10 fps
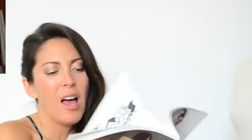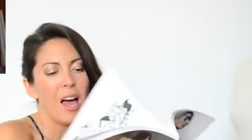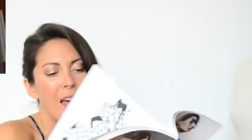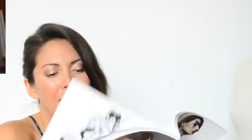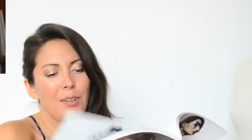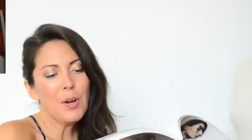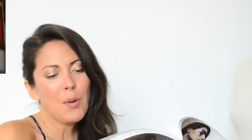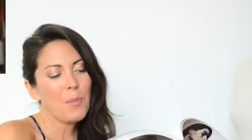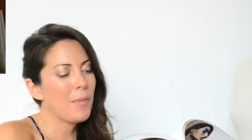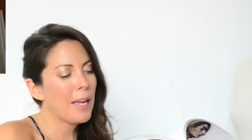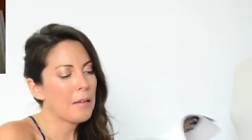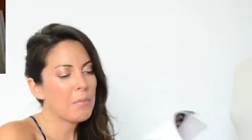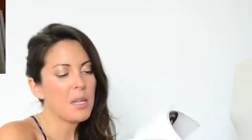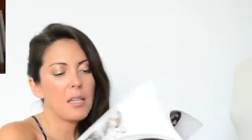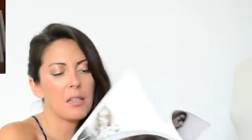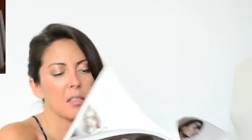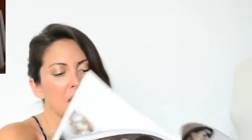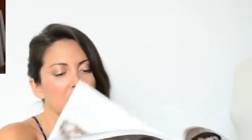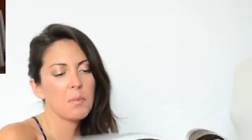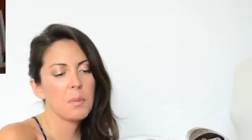I don't know
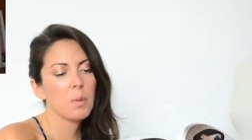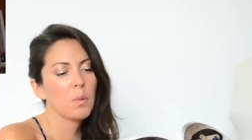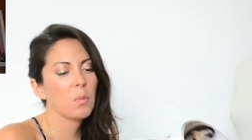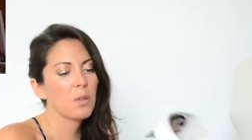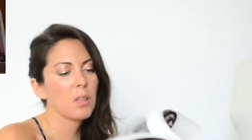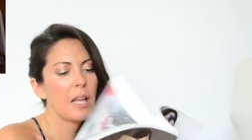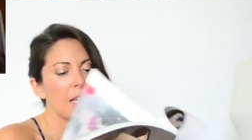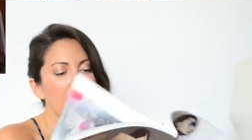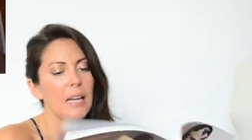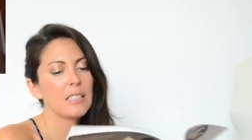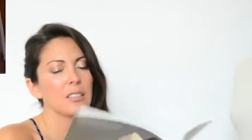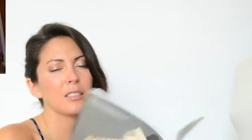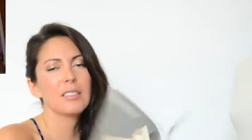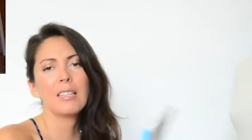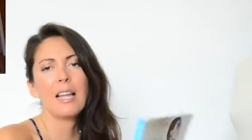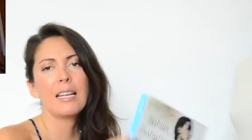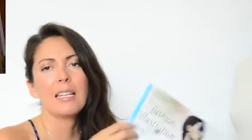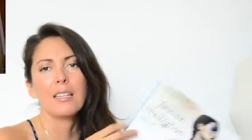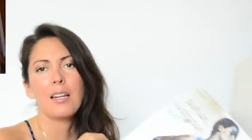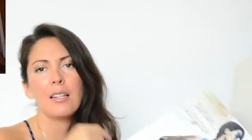maybe some people would like it I just didn't like
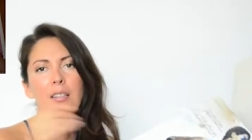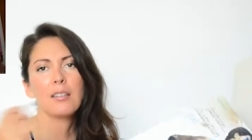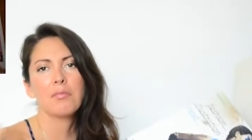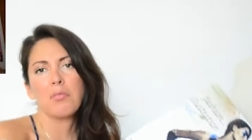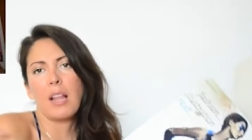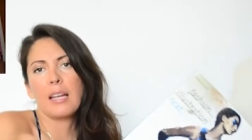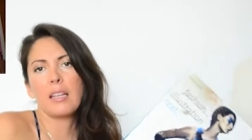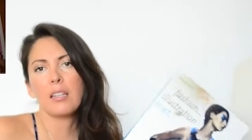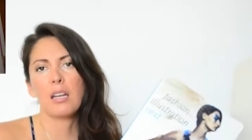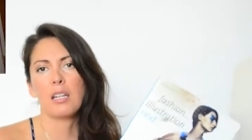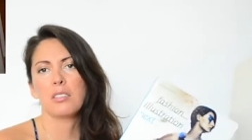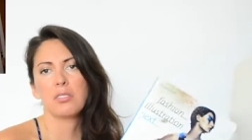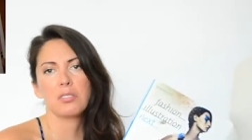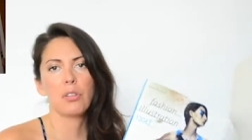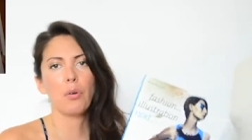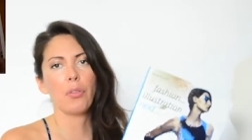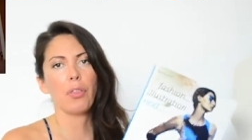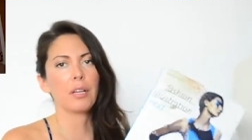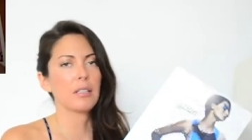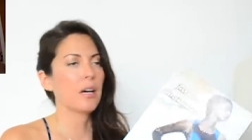it I didn't like it I just don't
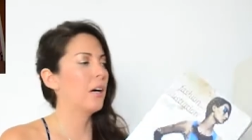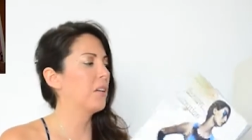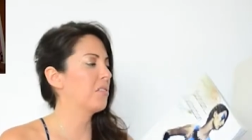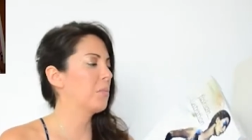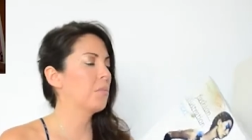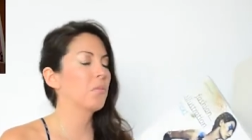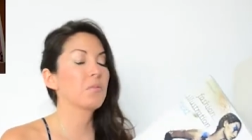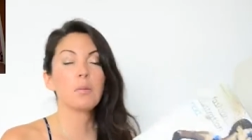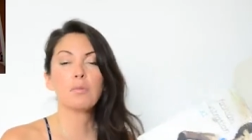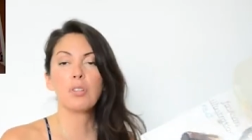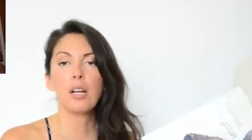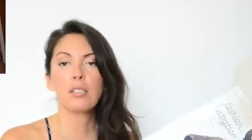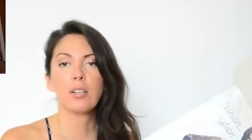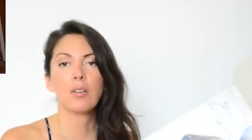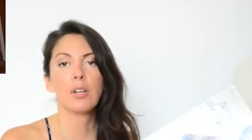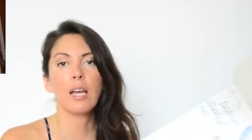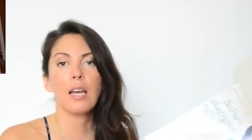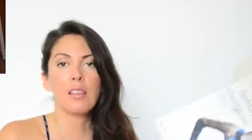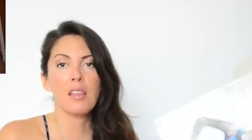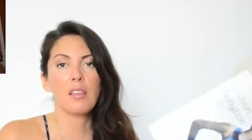think that some some drawings are
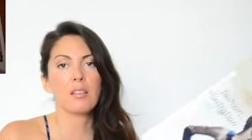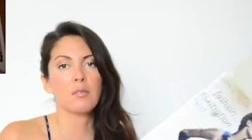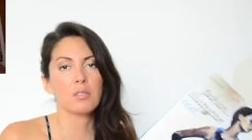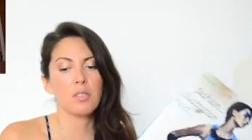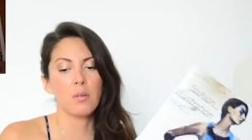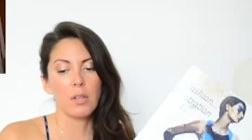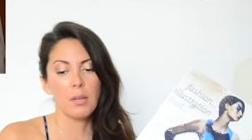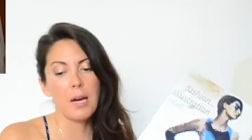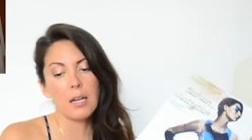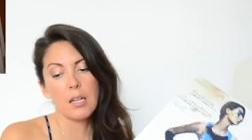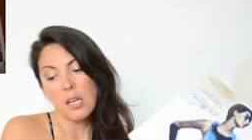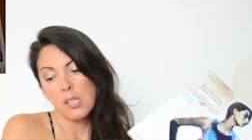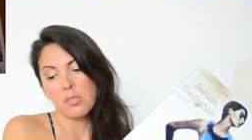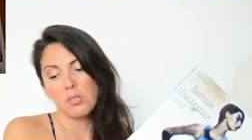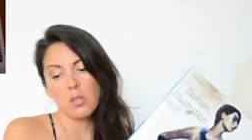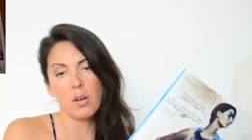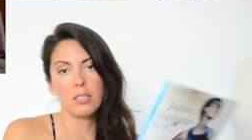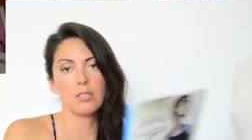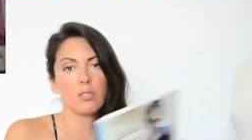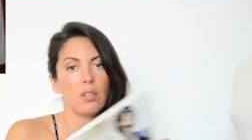okay and then the other ones are really bad so
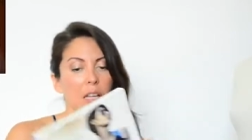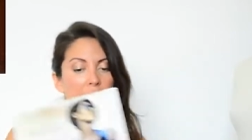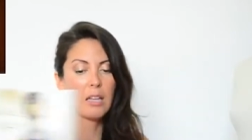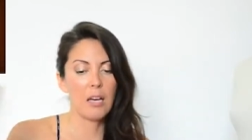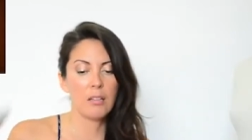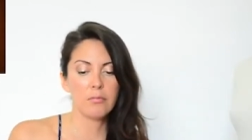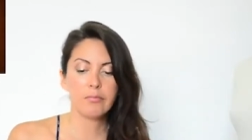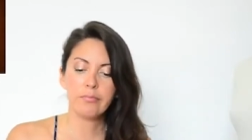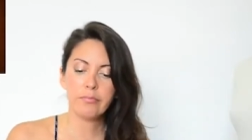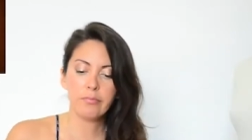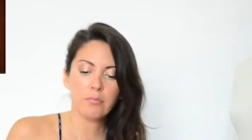I just don't like that